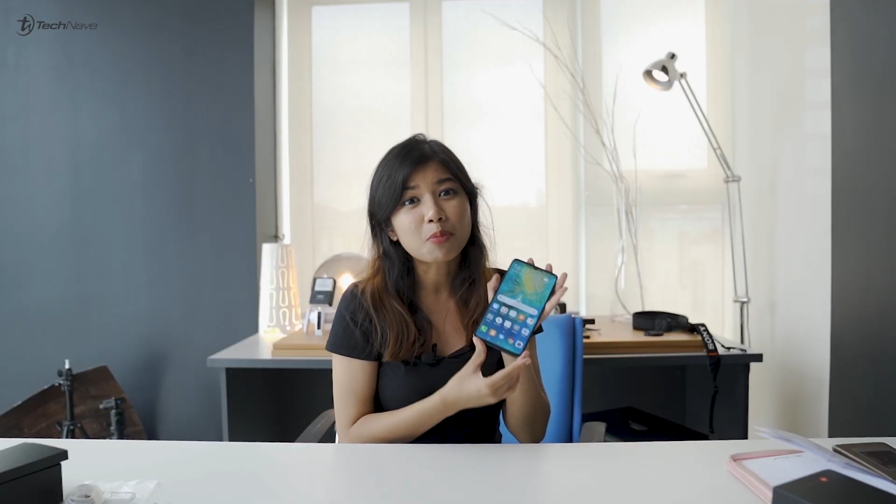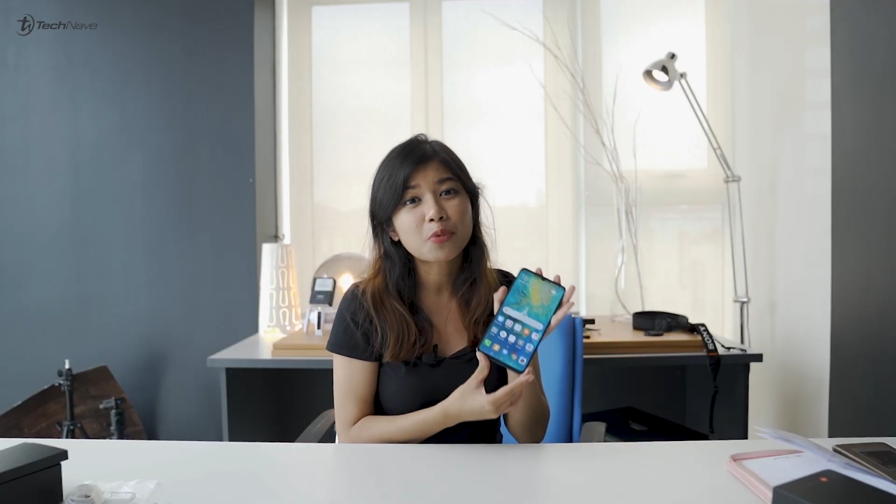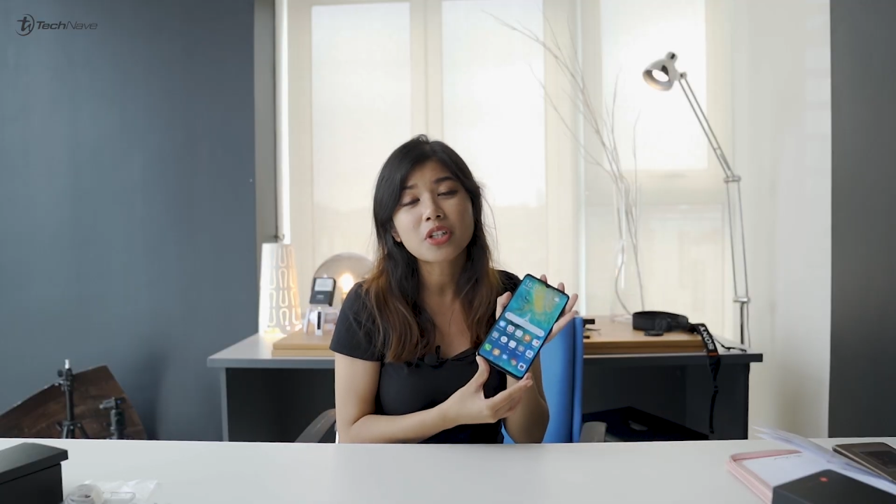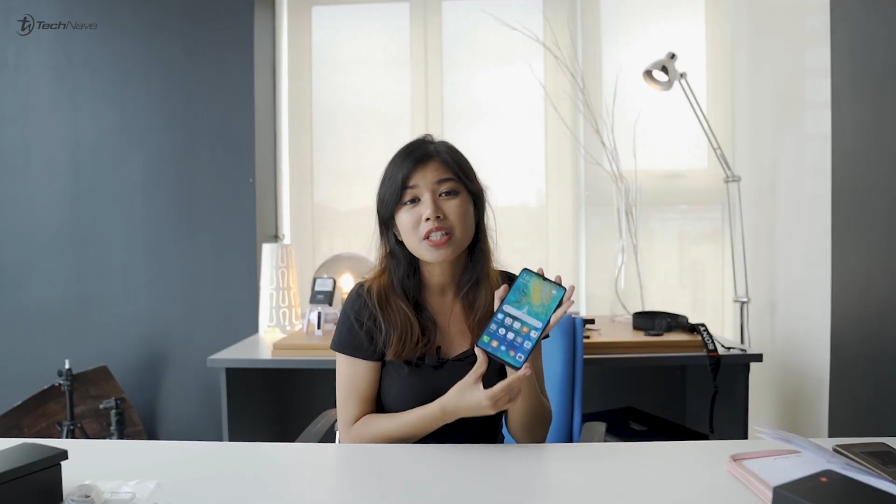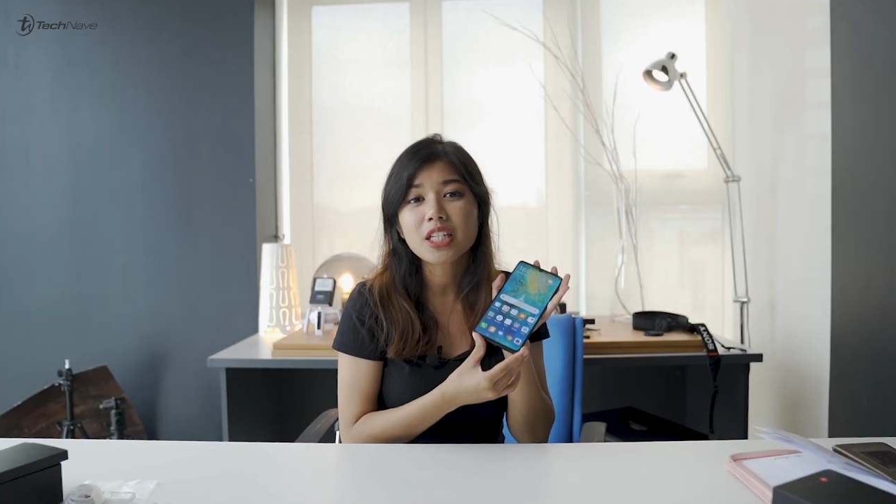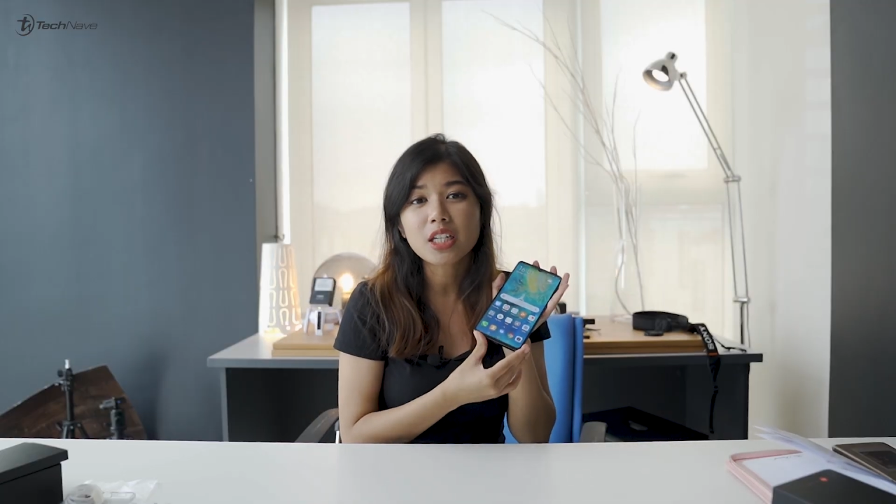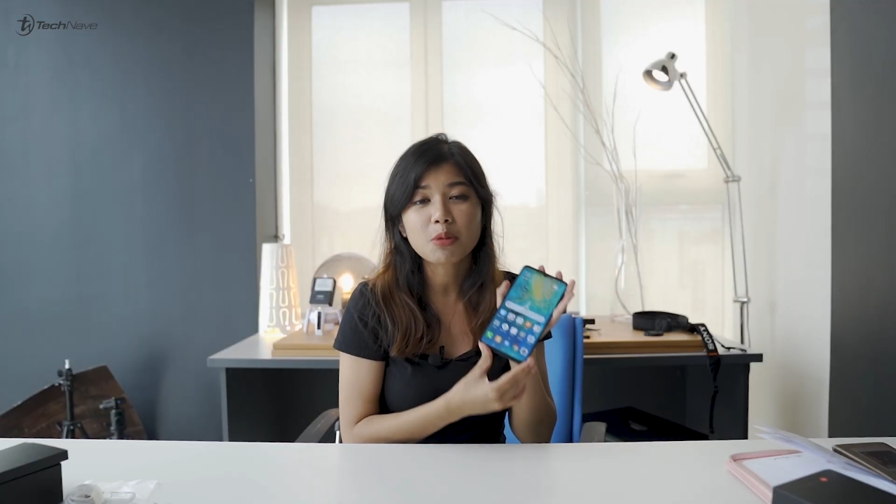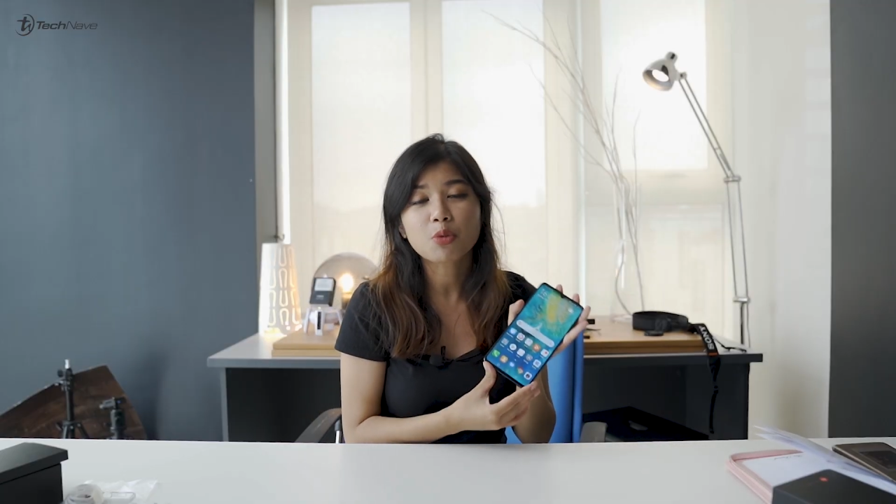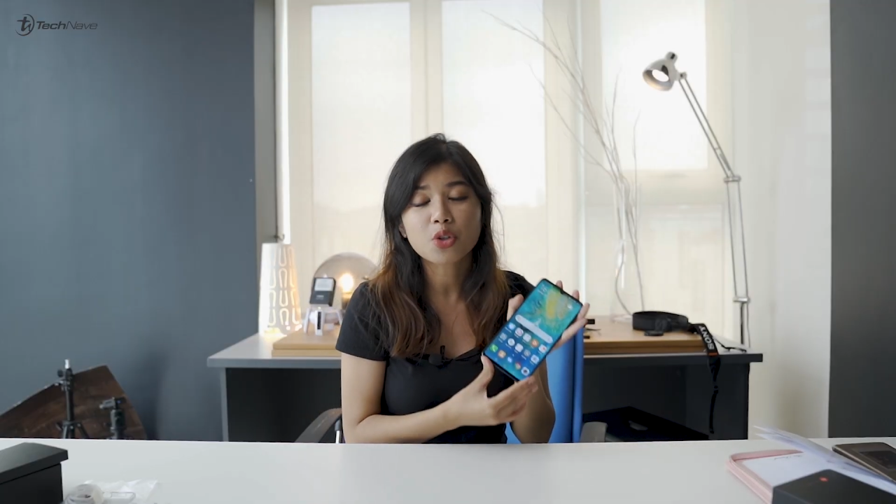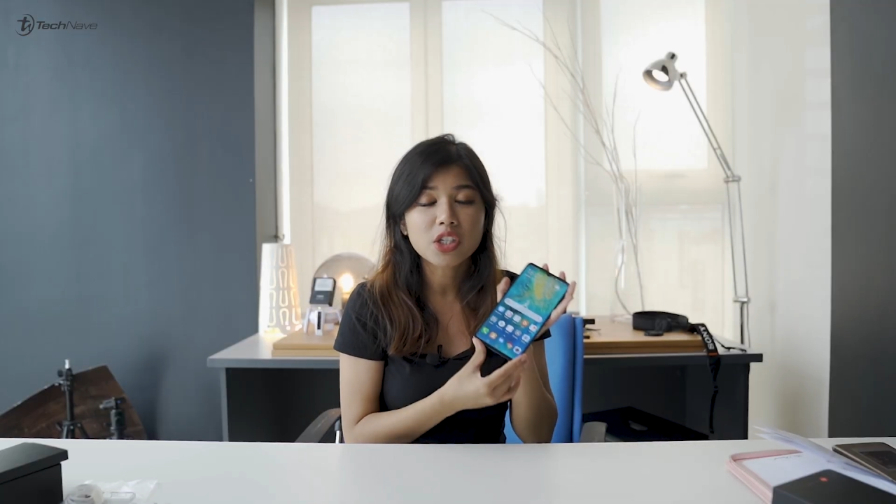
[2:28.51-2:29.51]
pretty
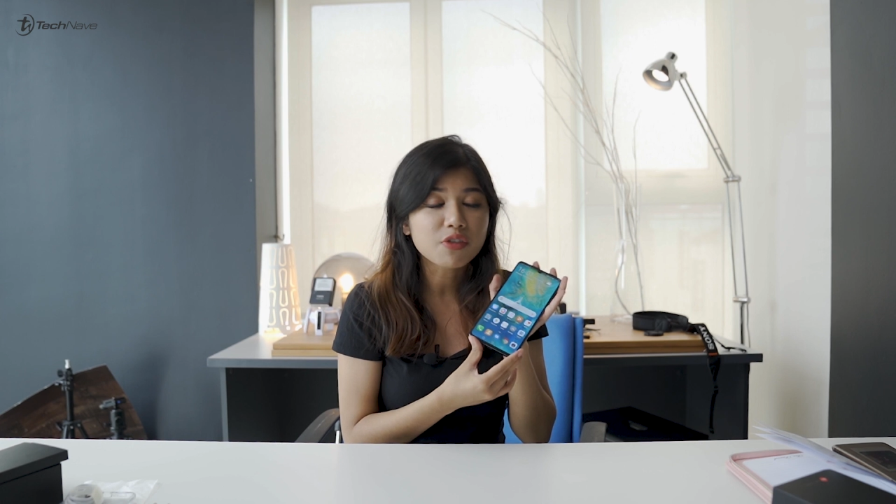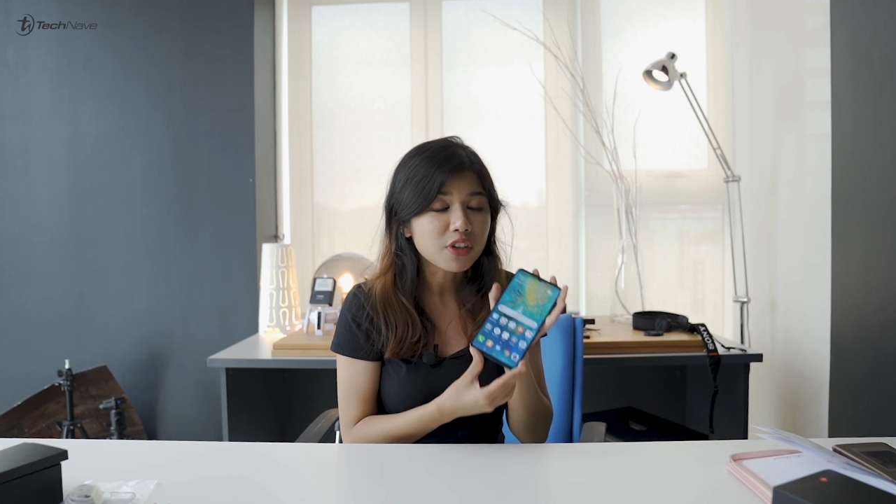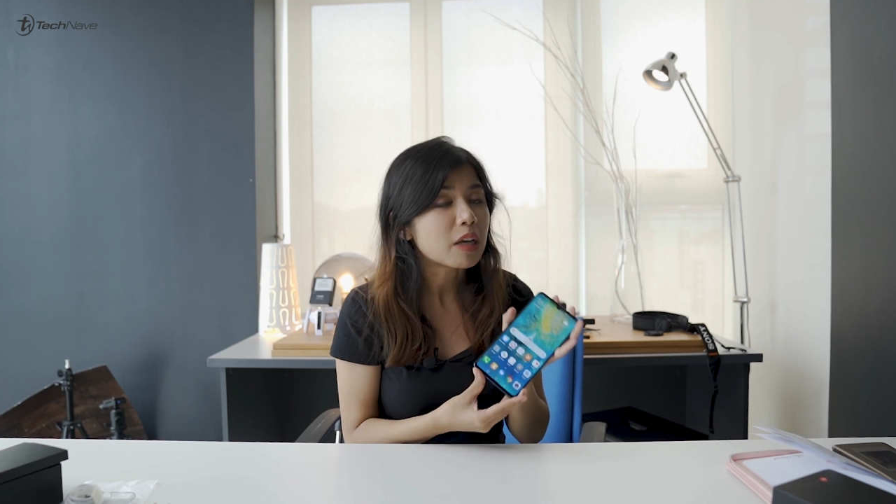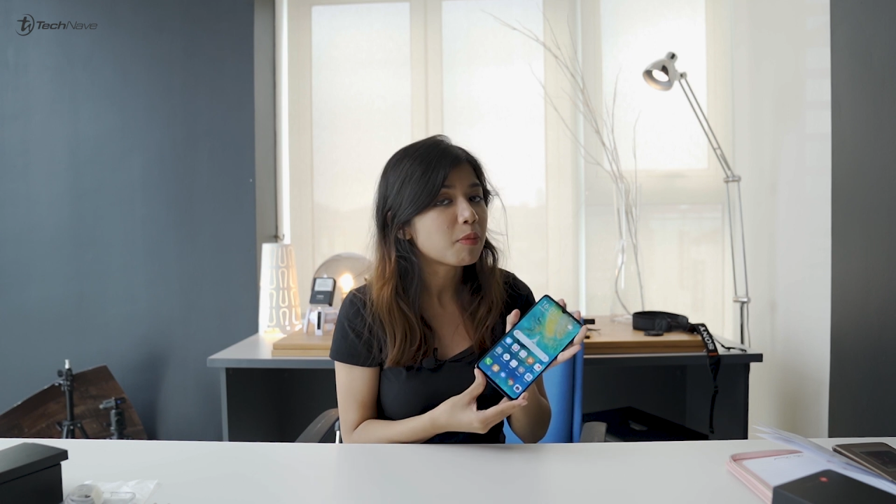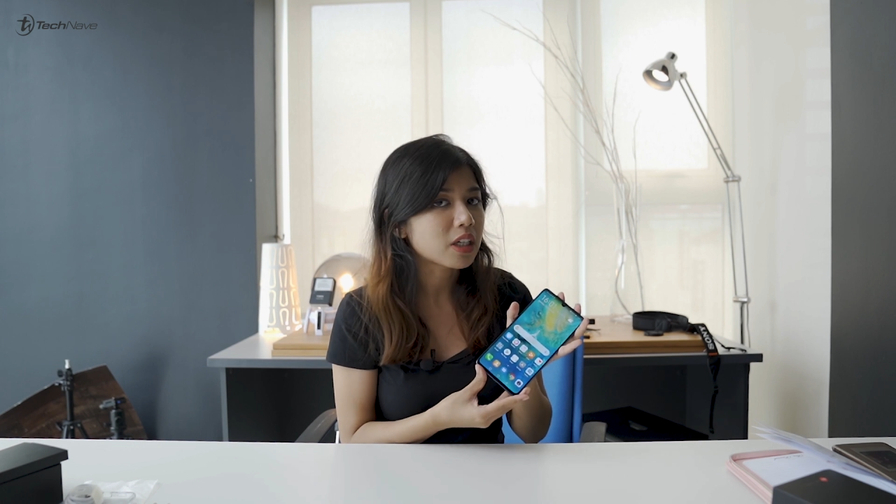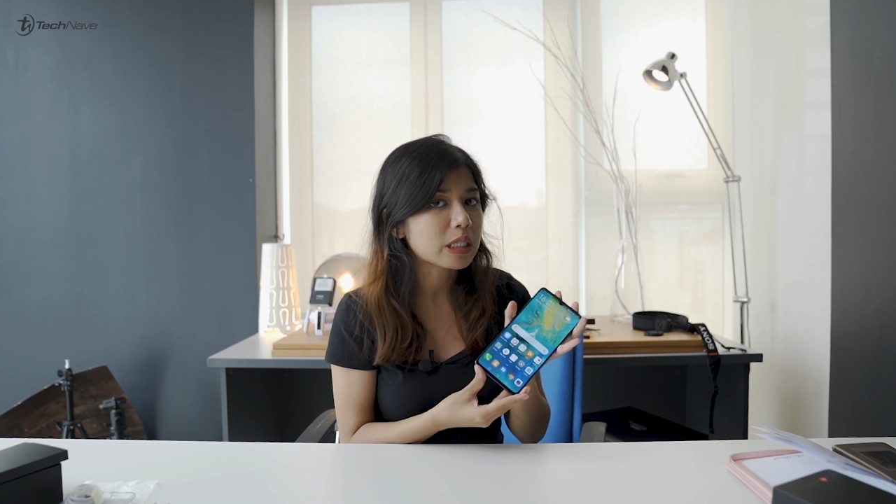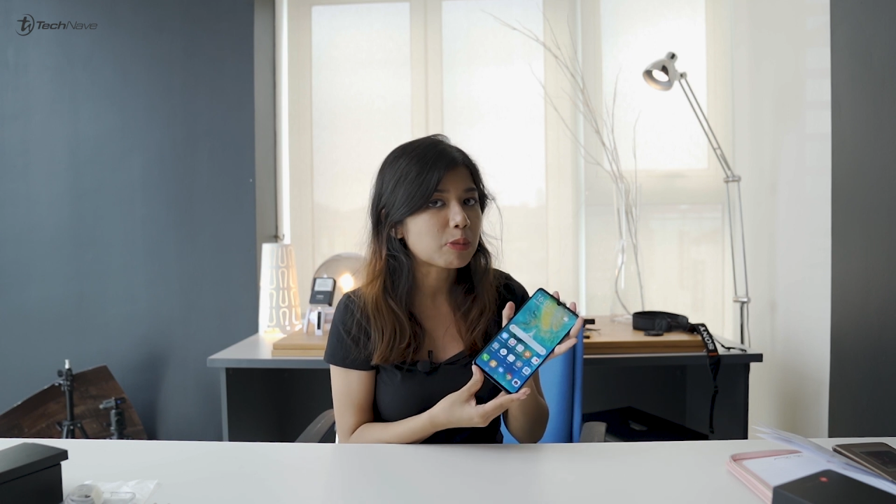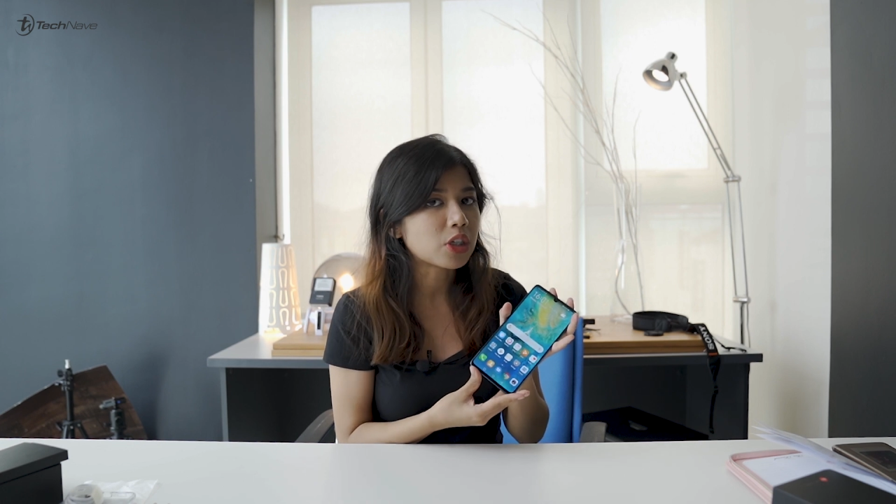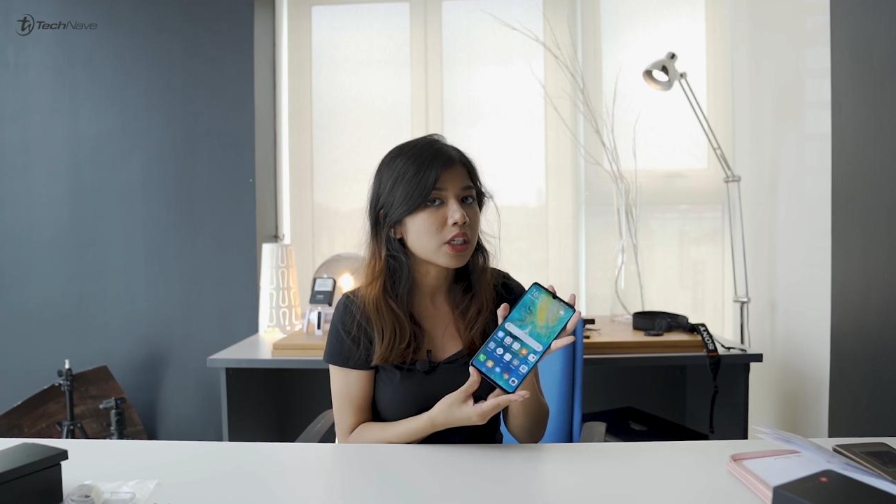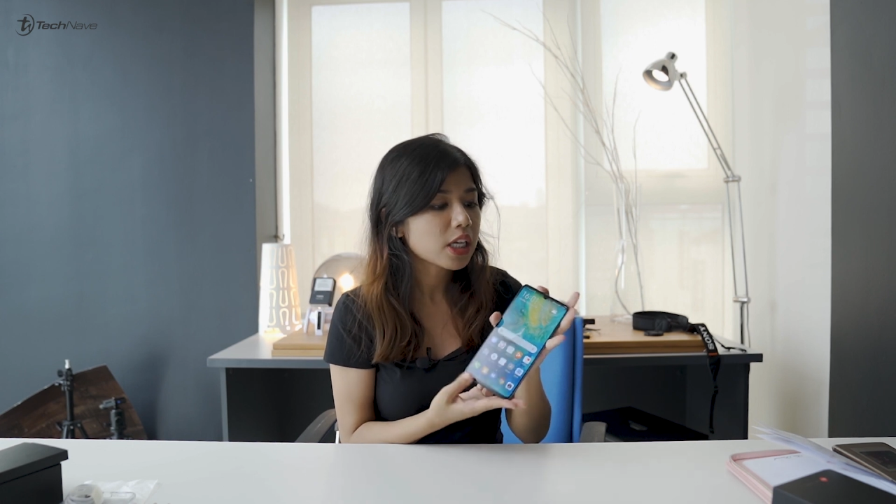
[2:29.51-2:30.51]
immersive gaming
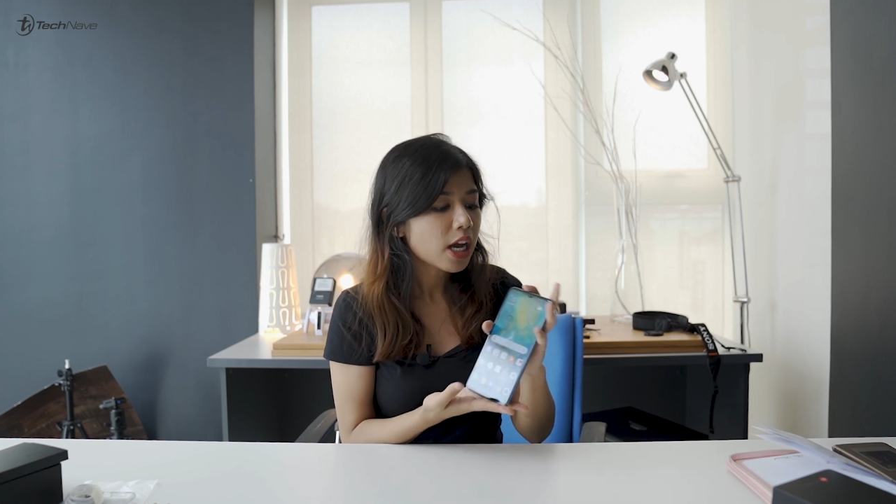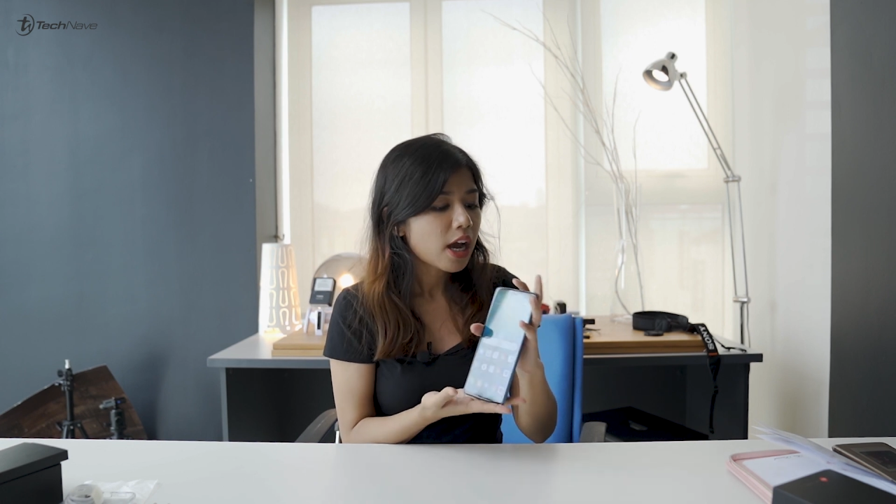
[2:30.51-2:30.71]
experience.